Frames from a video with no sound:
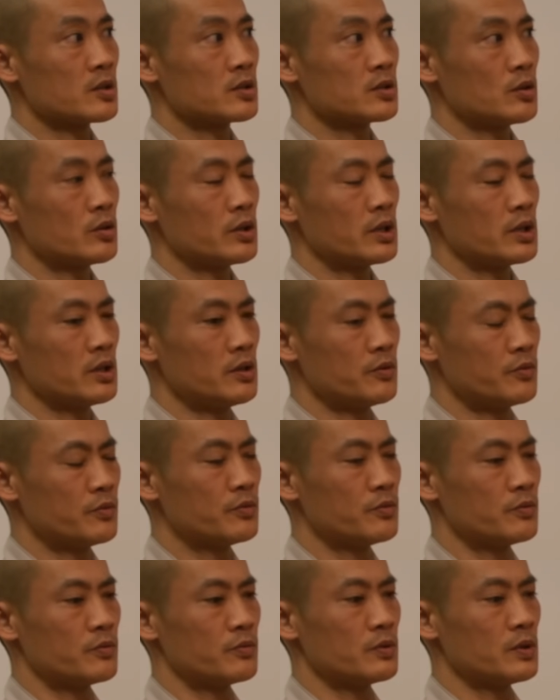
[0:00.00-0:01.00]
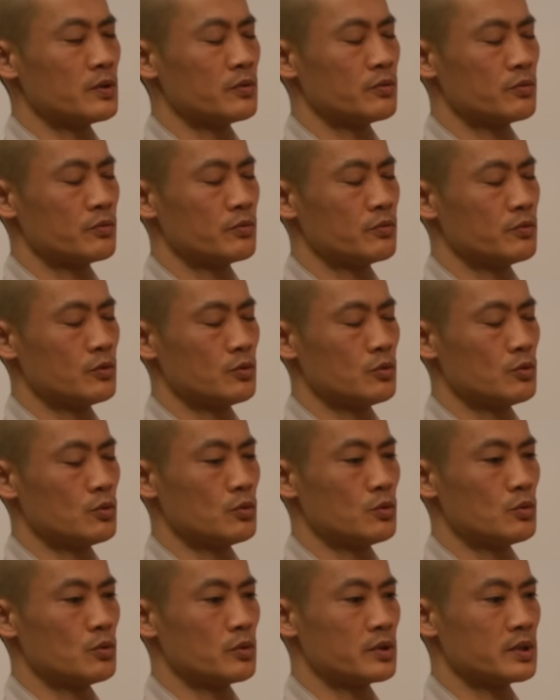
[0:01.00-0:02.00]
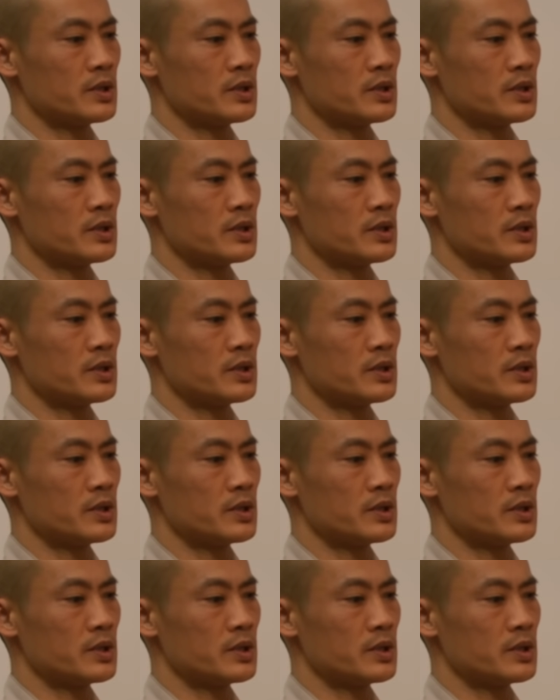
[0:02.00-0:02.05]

So, and if you